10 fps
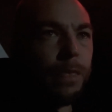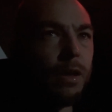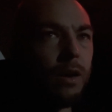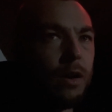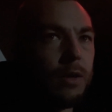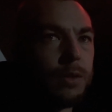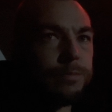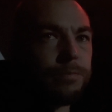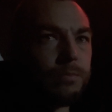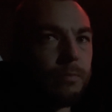
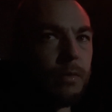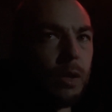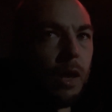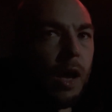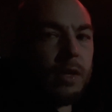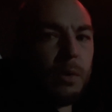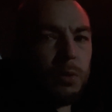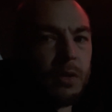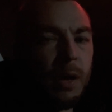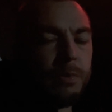I double
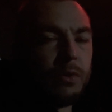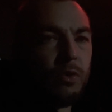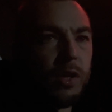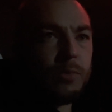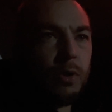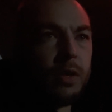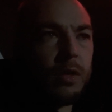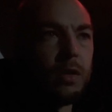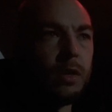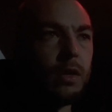tapped the trans brake.
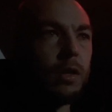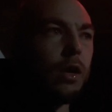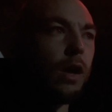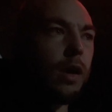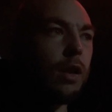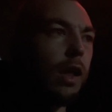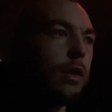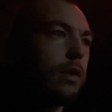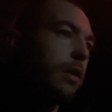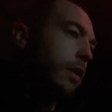
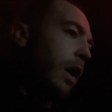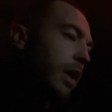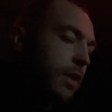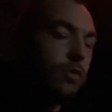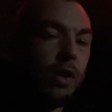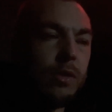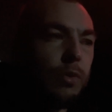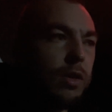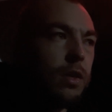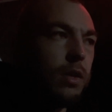I hit the trans
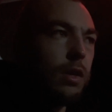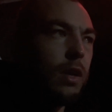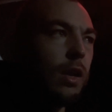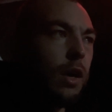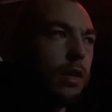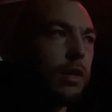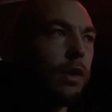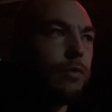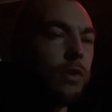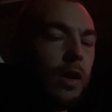brake, and then I
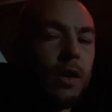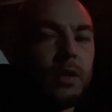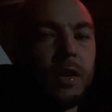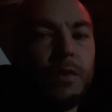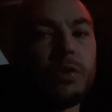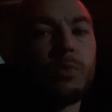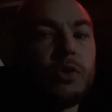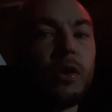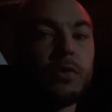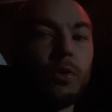forgot I didn't have a switch
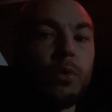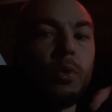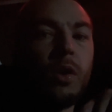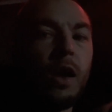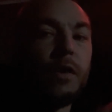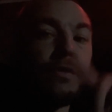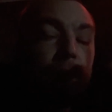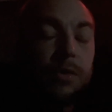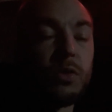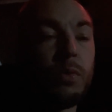on, so I
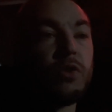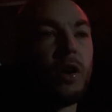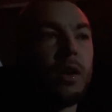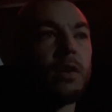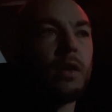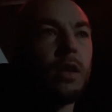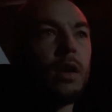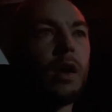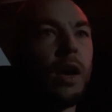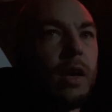flipped the switch on,
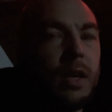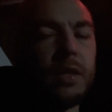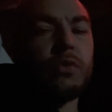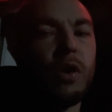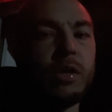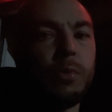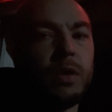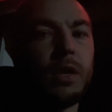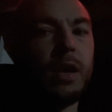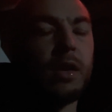and I hit the trans brake
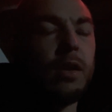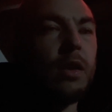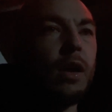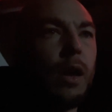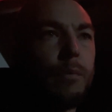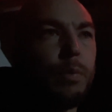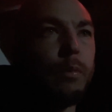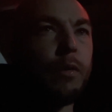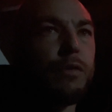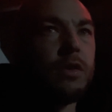again, and put
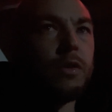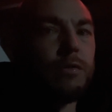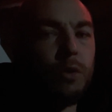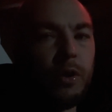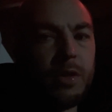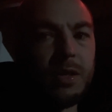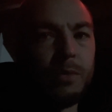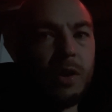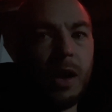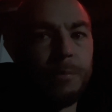my foot to the floor at the same
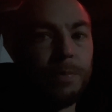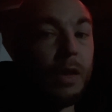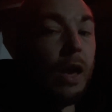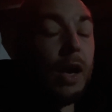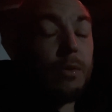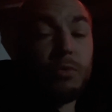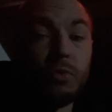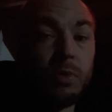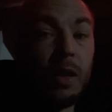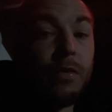time, and I've
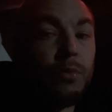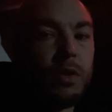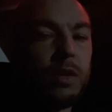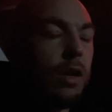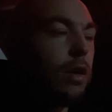left with